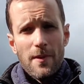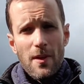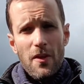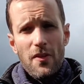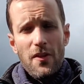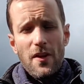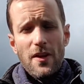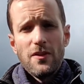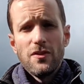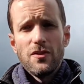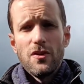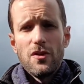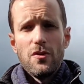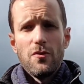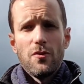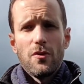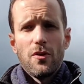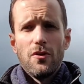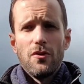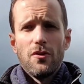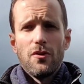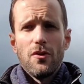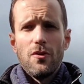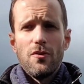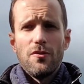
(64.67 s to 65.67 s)
things that you
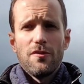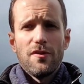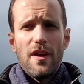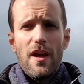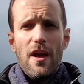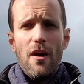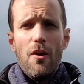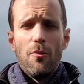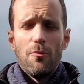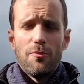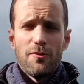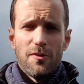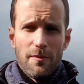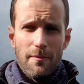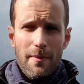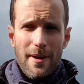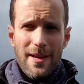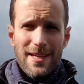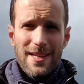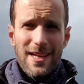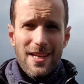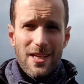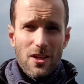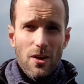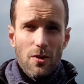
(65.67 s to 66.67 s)
can do to help to
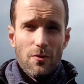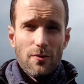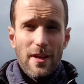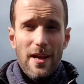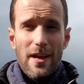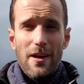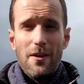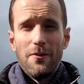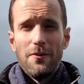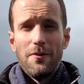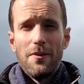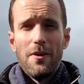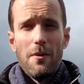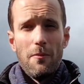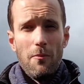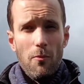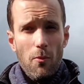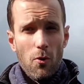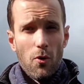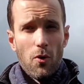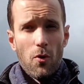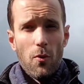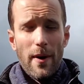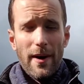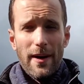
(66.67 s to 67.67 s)
make it go down
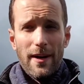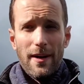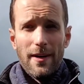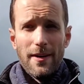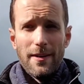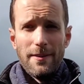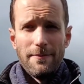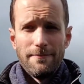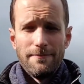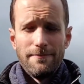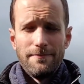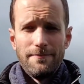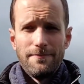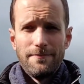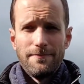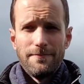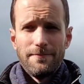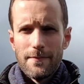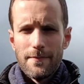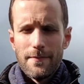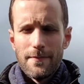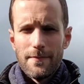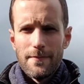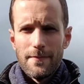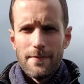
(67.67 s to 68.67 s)
more quickly.
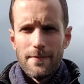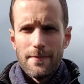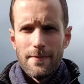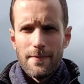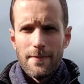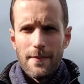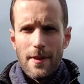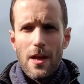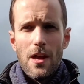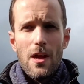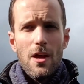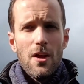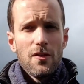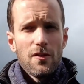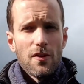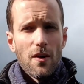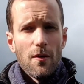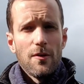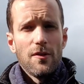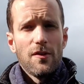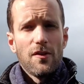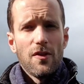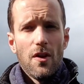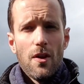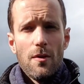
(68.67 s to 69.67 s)
So
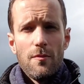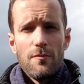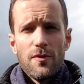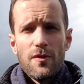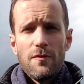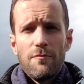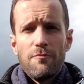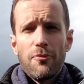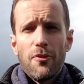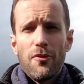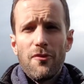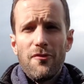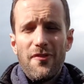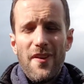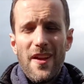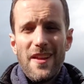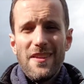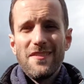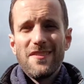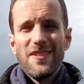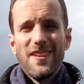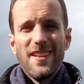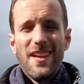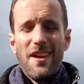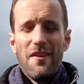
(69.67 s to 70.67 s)
in terms of
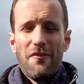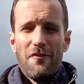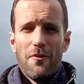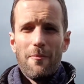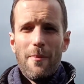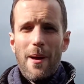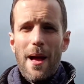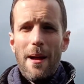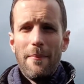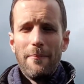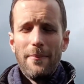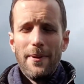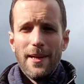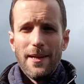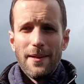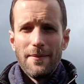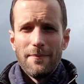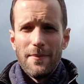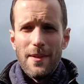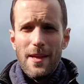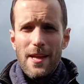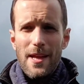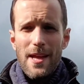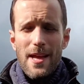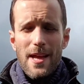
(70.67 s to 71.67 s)
preventing it from happening,
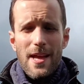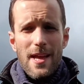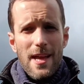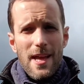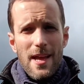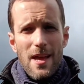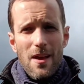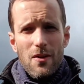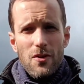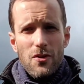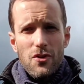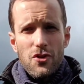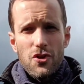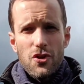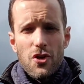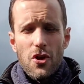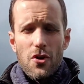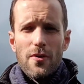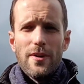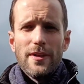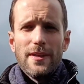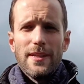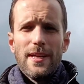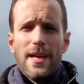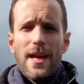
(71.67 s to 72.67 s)

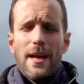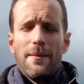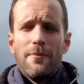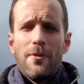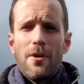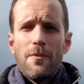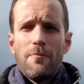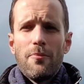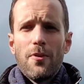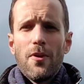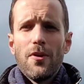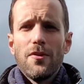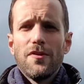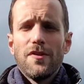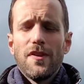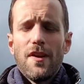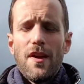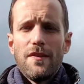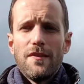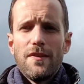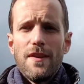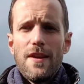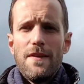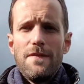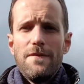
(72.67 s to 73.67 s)
during the Kambo
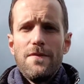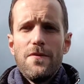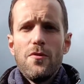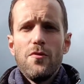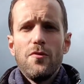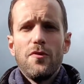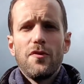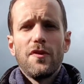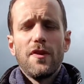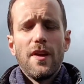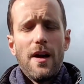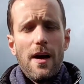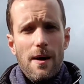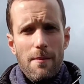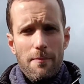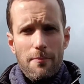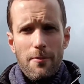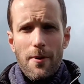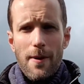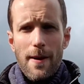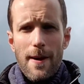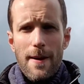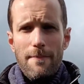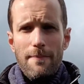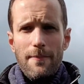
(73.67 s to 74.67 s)
process, if you sit
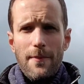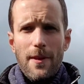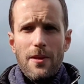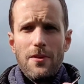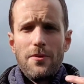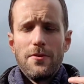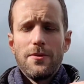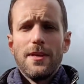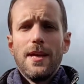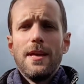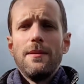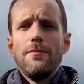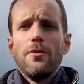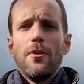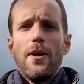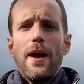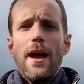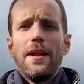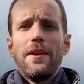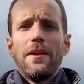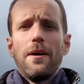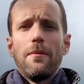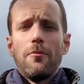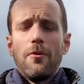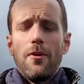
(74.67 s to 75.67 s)
upright and you keep your
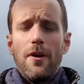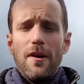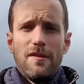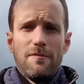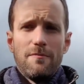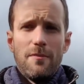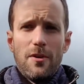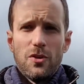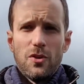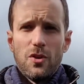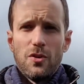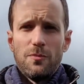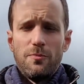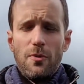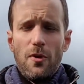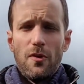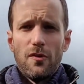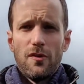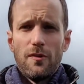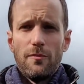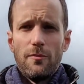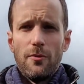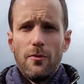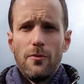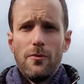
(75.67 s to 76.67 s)
head upright as much as
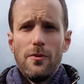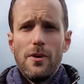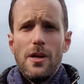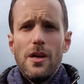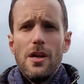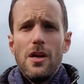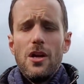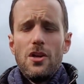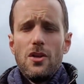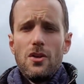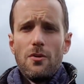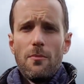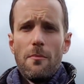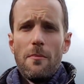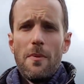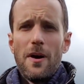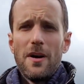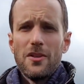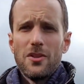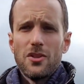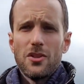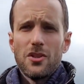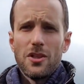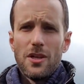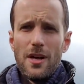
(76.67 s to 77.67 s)
possible, you're
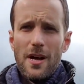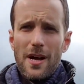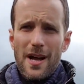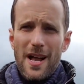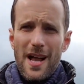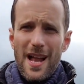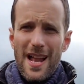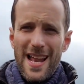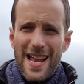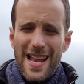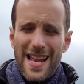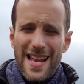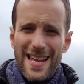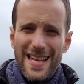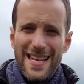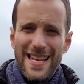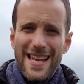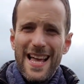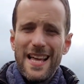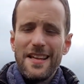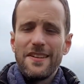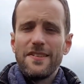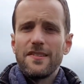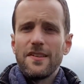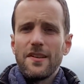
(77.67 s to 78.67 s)
much
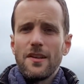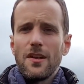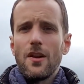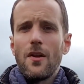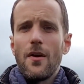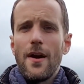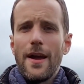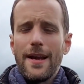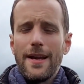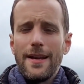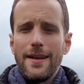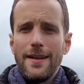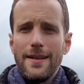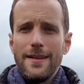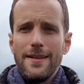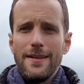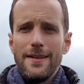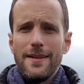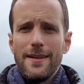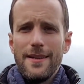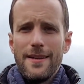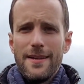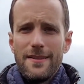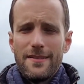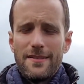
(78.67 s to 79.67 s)
less likely
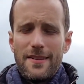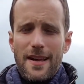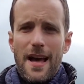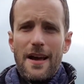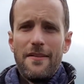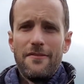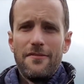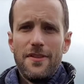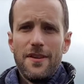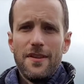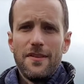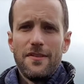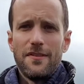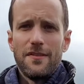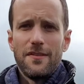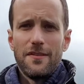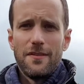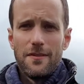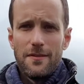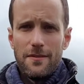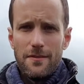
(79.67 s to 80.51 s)
to have this